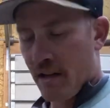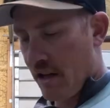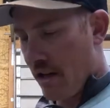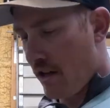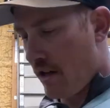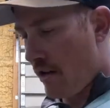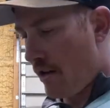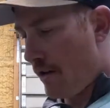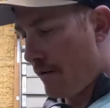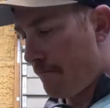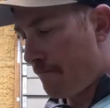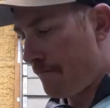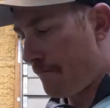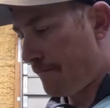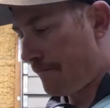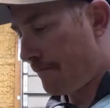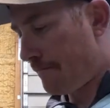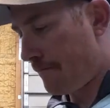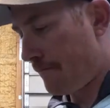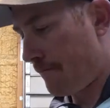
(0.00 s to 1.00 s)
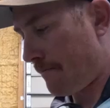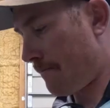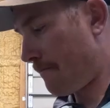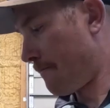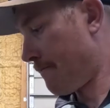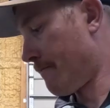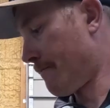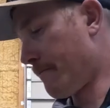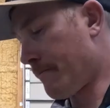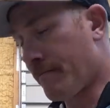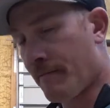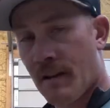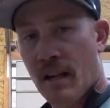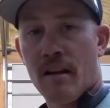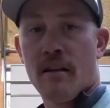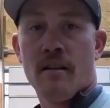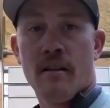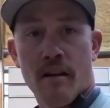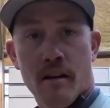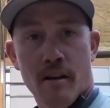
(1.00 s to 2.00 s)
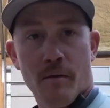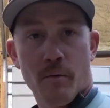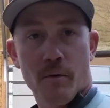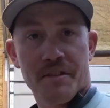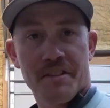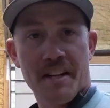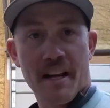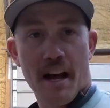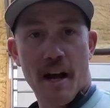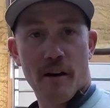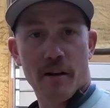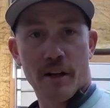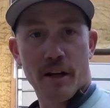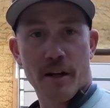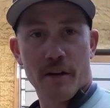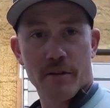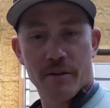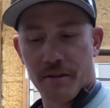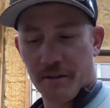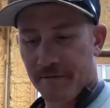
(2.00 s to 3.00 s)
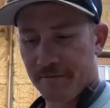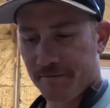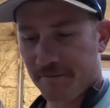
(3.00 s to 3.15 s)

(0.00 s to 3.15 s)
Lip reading: We'll see how it goes.